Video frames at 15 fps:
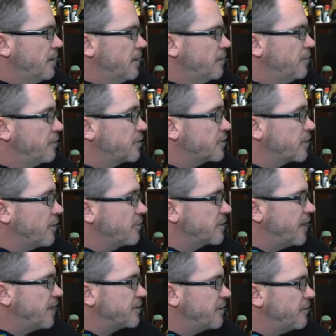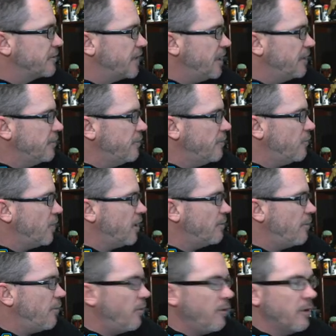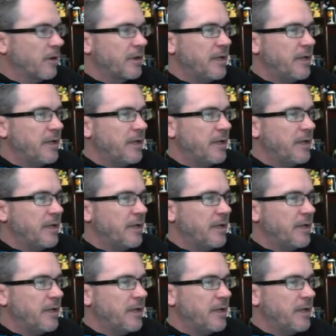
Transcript: New to Star Wars Galaxy Heroes, hey Luke, welcome aboard.